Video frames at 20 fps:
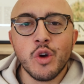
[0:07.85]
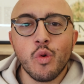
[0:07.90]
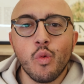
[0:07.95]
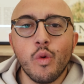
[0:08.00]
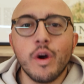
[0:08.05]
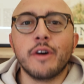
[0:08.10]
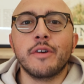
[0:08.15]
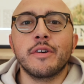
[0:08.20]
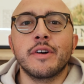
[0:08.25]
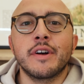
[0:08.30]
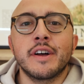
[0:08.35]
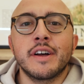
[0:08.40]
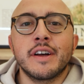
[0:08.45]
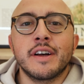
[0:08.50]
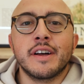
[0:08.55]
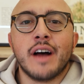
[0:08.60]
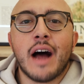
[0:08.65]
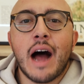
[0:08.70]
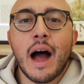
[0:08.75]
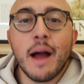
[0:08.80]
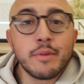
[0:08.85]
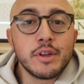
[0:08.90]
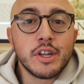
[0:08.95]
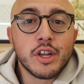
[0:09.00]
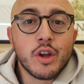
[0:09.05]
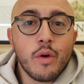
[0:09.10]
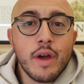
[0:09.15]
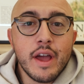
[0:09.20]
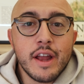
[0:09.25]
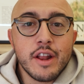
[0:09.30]
Well, I'm going
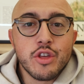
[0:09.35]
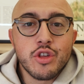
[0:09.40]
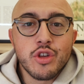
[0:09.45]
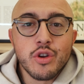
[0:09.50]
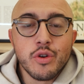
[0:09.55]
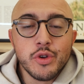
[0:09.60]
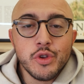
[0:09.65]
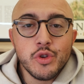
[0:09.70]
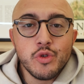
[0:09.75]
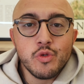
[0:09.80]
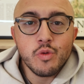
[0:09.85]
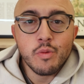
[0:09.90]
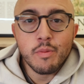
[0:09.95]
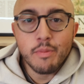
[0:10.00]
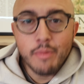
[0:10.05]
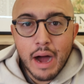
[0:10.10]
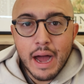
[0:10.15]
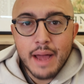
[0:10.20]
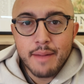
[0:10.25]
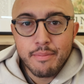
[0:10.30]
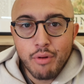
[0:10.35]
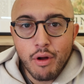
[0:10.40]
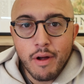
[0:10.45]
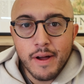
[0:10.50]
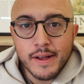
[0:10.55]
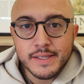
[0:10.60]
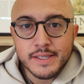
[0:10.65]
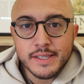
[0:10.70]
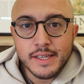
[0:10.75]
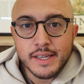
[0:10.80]
to go ahead and show you my
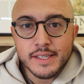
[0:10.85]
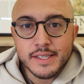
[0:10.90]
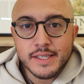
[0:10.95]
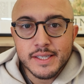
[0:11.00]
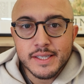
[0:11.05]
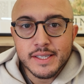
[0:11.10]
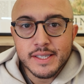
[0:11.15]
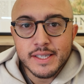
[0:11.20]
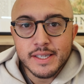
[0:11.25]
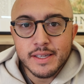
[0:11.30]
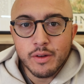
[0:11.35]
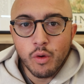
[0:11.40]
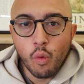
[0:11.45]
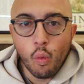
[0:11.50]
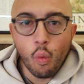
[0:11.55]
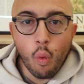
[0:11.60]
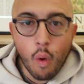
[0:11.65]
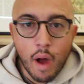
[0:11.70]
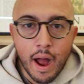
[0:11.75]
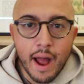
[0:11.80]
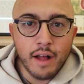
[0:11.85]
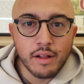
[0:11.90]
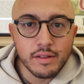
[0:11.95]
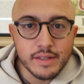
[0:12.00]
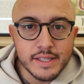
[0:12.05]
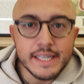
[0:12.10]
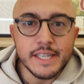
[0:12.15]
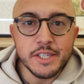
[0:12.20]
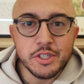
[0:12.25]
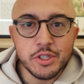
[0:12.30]
process while
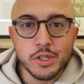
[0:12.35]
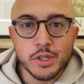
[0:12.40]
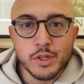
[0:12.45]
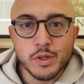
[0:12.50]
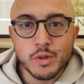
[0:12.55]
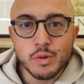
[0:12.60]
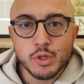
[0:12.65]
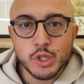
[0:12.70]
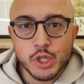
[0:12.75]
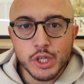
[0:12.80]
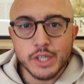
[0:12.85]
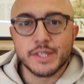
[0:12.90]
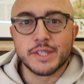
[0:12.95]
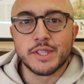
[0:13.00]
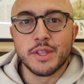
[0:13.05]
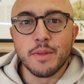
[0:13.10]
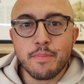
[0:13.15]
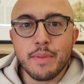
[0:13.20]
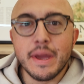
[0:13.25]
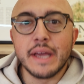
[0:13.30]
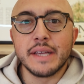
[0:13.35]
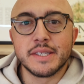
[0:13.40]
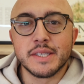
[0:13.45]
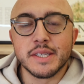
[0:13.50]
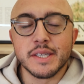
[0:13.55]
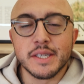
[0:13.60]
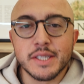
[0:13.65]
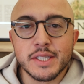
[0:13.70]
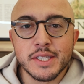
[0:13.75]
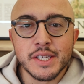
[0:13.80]
teaching you just the
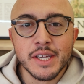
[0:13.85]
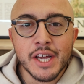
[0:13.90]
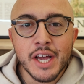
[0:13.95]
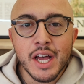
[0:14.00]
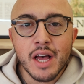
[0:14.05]
basics